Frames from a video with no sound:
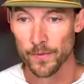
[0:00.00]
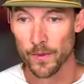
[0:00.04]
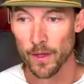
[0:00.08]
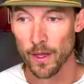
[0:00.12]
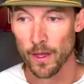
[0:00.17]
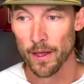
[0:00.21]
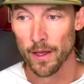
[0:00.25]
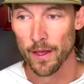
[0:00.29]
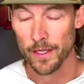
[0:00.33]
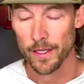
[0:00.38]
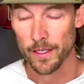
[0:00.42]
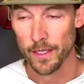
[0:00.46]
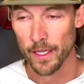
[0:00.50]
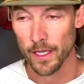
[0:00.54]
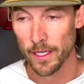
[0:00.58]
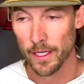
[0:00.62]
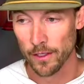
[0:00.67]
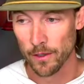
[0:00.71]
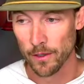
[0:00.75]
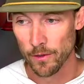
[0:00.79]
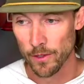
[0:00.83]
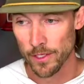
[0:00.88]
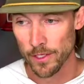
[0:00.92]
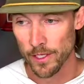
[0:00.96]
And
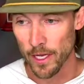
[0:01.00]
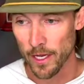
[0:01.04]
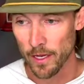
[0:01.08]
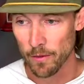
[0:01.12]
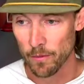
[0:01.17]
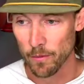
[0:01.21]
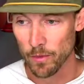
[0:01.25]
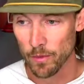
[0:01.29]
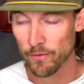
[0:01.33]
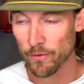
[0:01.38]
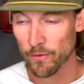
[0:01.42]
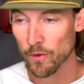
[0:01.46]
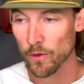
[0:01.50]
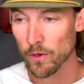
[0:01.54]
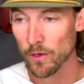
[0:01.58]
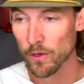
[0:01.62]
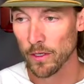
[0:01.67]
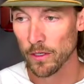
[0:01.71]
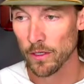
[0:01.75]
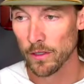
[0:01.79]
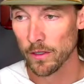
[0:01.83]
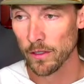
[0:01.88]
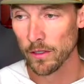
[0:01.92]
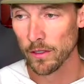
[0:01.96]
like you were saying
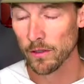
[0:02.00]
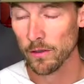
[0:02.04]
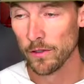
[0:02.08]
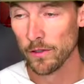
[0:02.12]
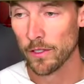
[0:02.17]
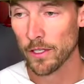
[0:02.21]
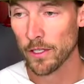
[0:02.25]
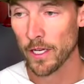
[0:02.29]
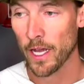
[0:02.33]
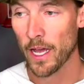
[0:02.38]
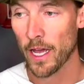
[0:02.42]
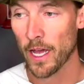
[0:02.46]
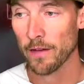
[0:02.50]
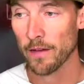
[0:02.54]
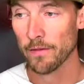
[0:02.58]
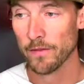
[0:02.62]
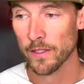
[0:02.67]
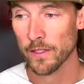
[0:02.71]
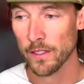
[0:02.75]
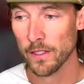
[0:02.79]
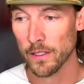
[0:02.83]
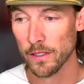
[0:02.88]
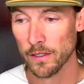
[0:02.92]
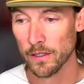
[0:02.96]
before, you know, you could have
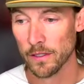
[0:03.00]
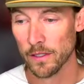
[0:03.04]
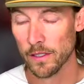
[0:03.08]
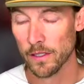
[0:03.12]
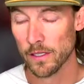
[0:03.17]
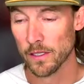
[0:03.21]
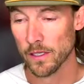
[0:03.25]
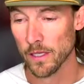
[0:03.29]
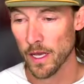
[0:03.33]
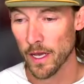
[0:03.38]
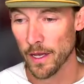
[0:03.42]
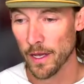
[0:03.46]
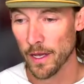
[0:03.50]
these